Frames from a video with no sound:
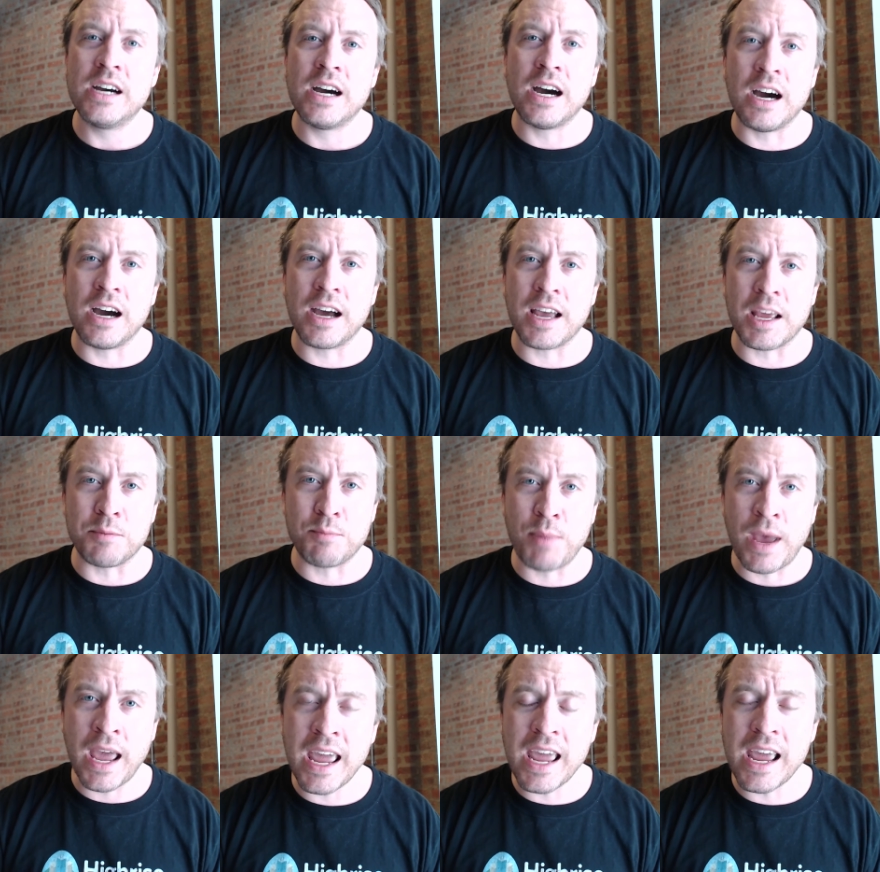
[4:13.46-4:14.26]
uh,
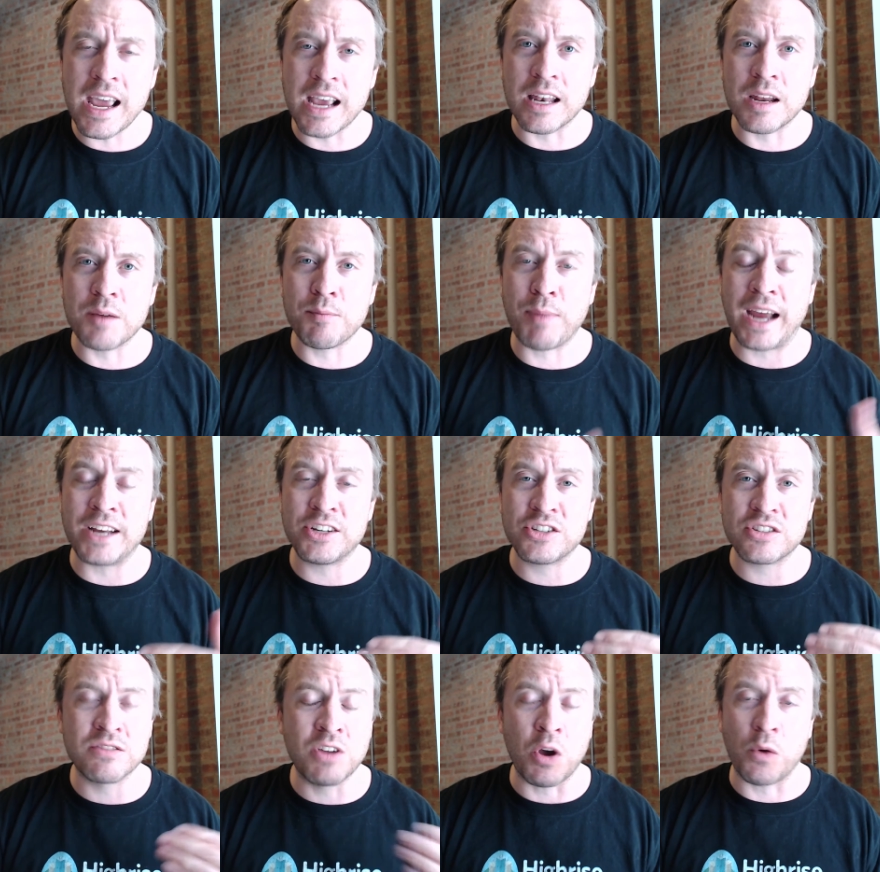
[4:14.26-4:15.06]
and pain by
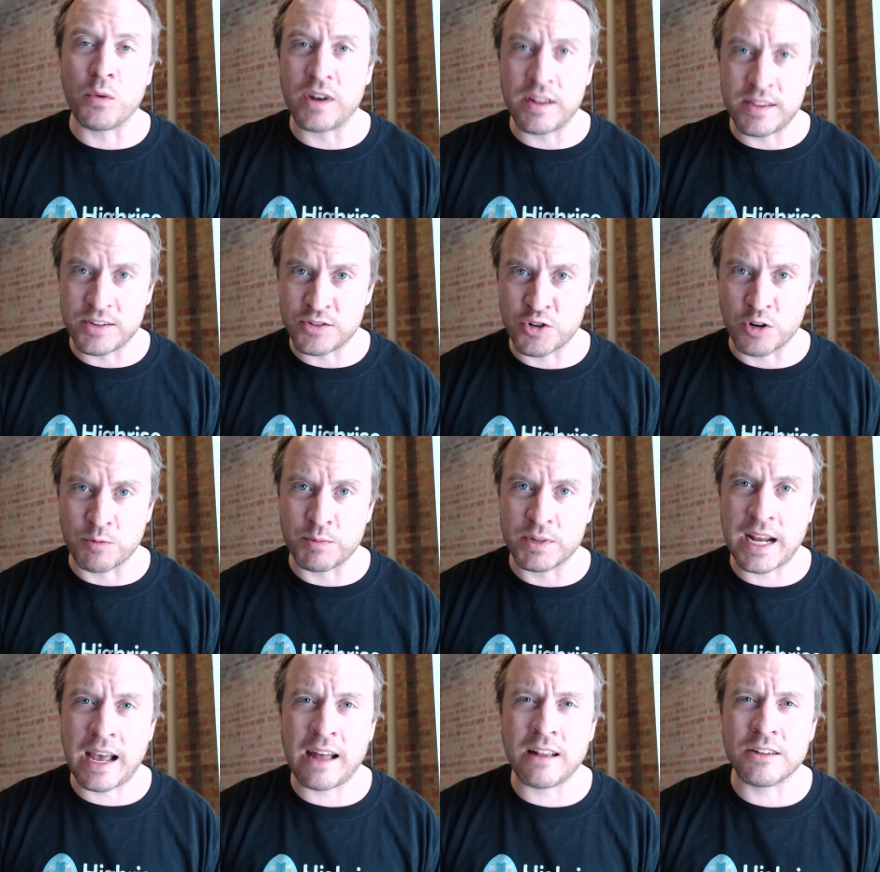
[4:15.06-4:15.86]
just going to this
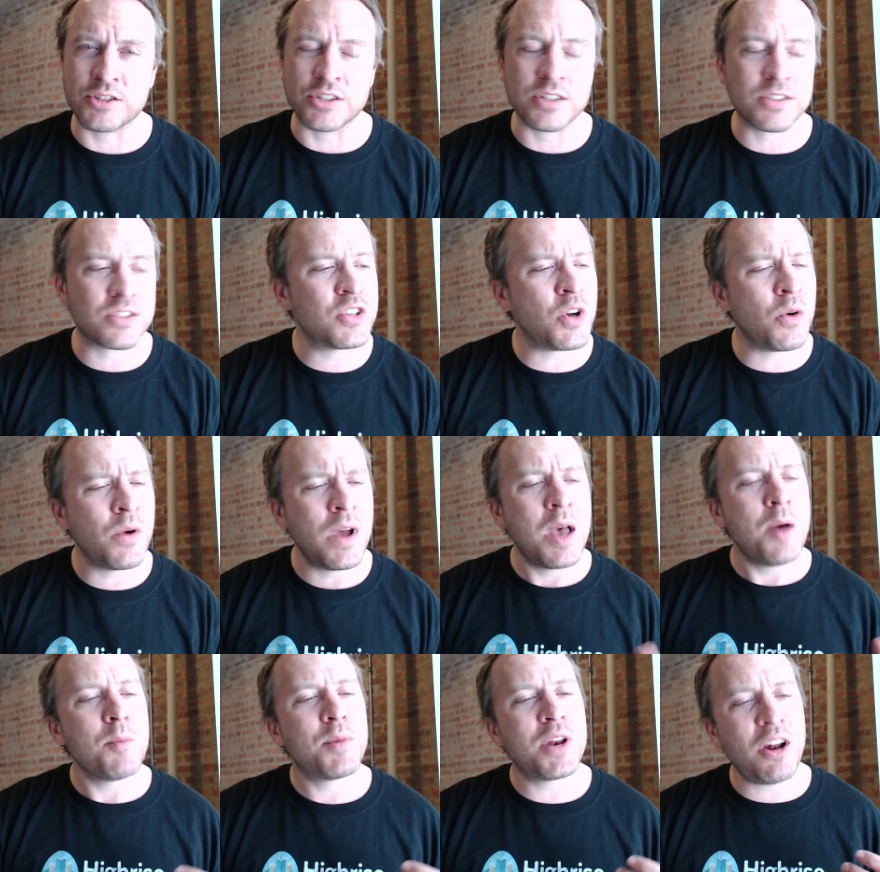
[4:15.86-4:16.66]
dermatologist. So,
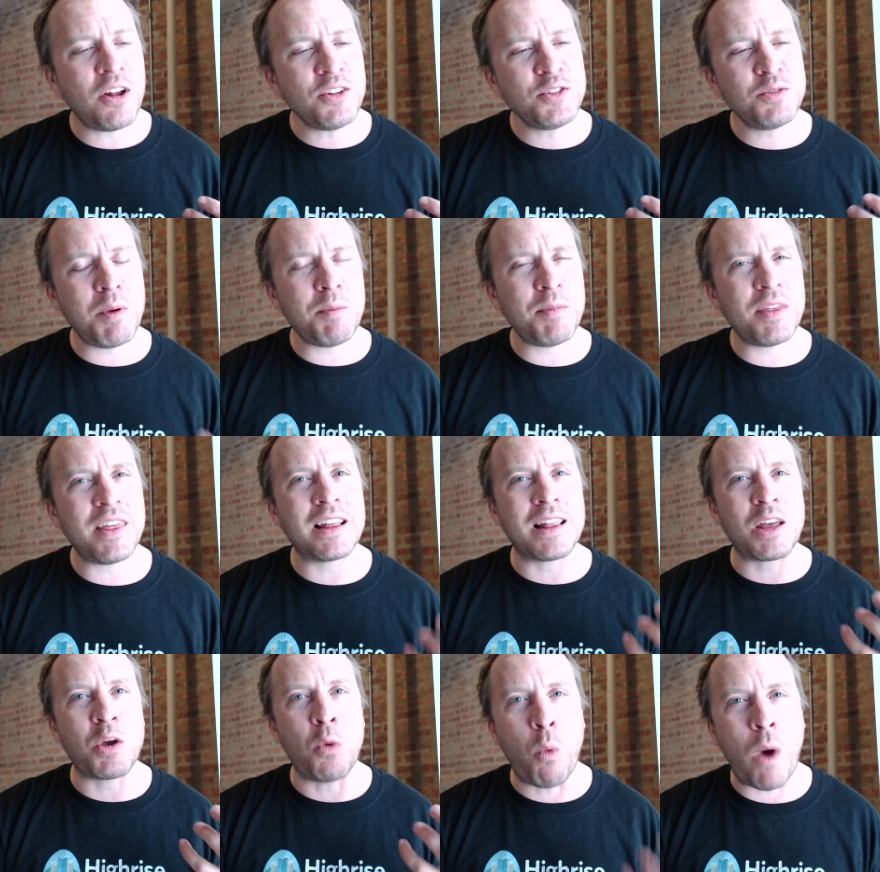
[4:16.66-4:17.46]
but it also made me
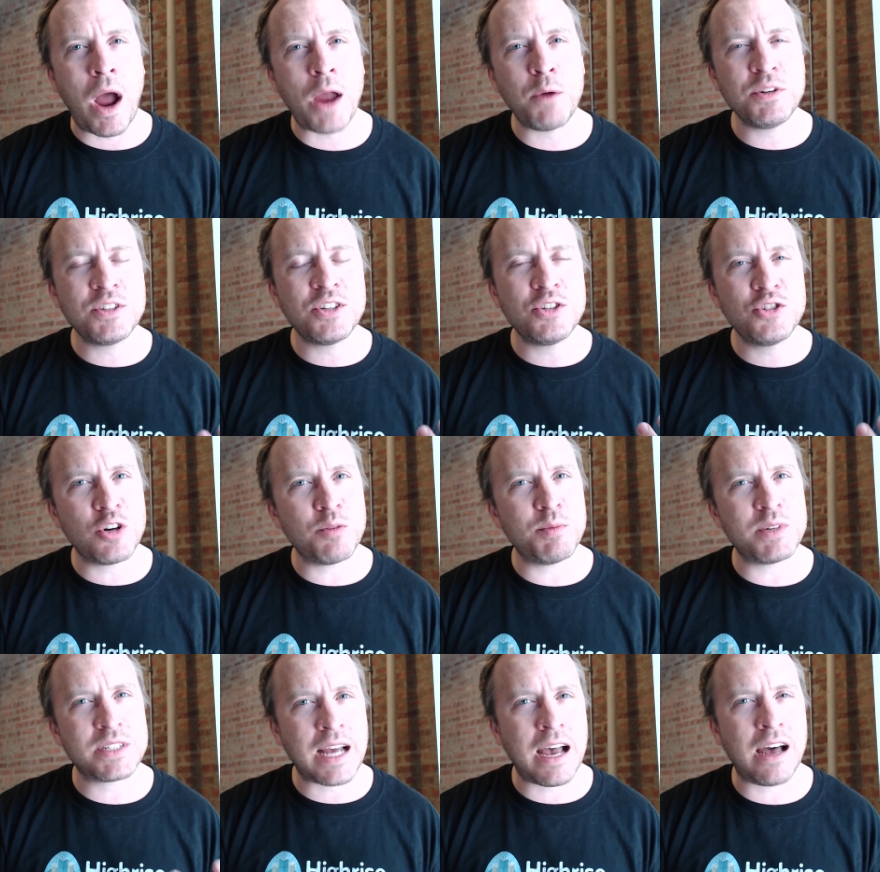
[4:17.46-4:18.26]
think like, why was the
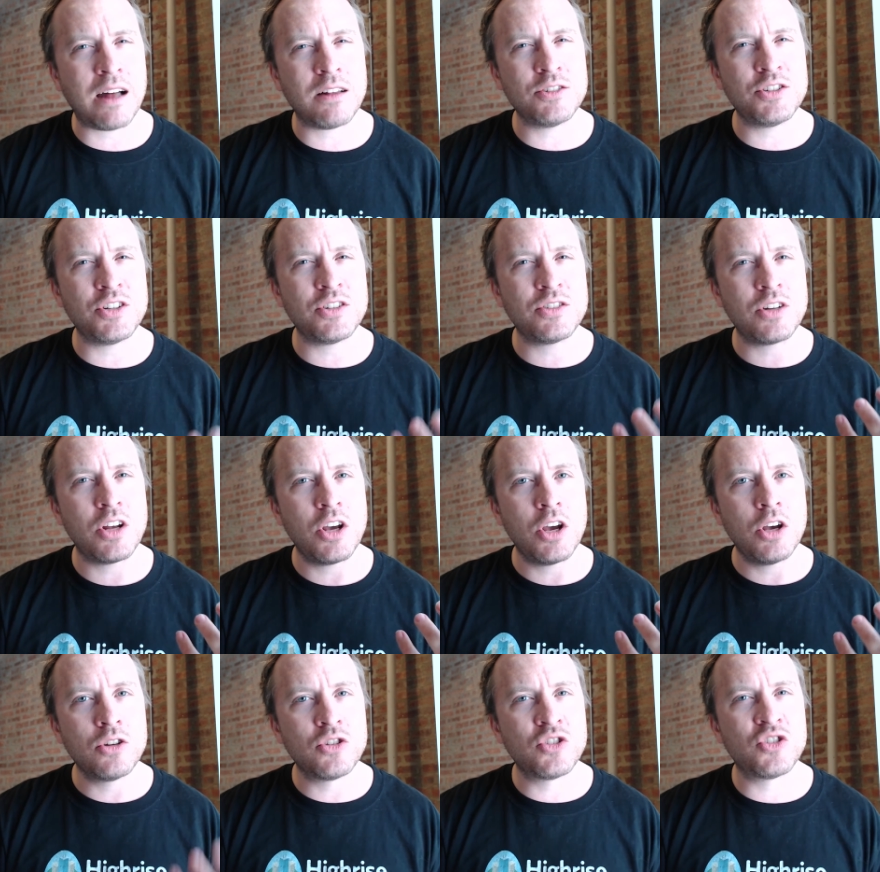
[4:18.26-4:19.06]
dermatologist
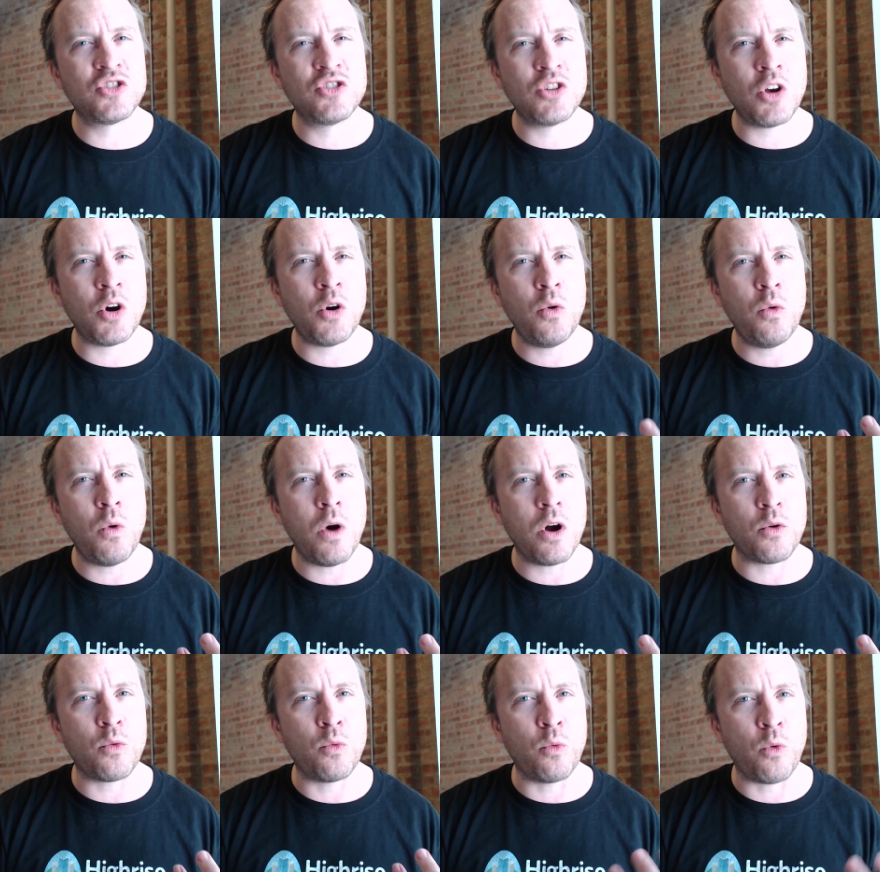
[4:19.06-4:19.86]

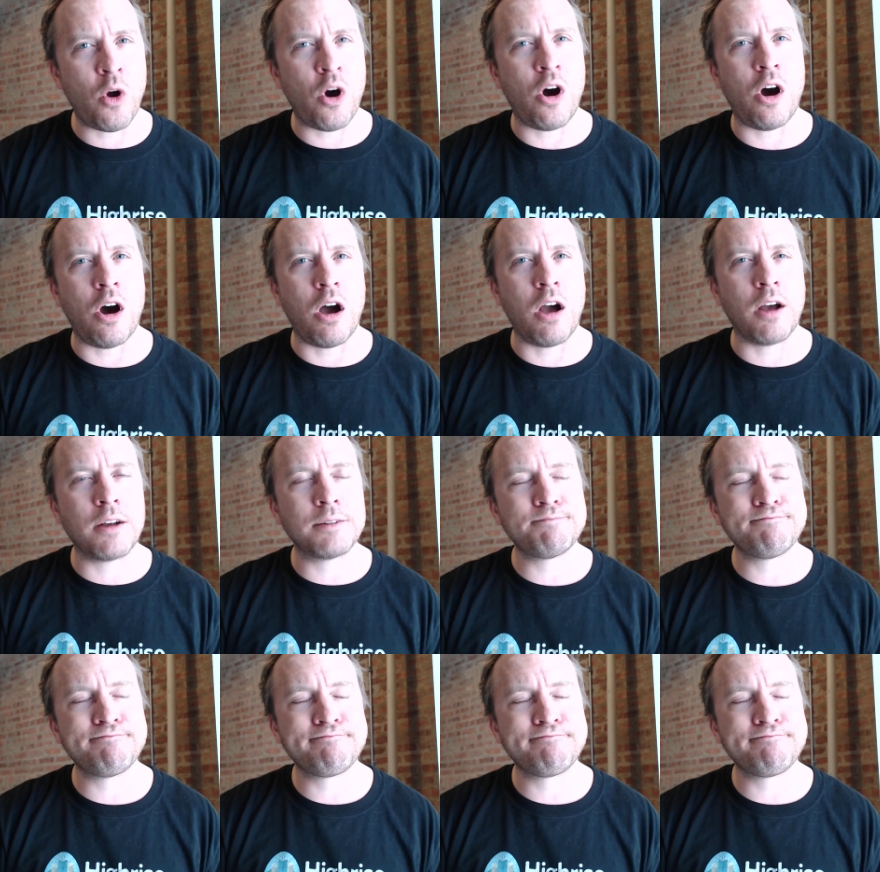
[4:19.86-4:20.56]
so wrong?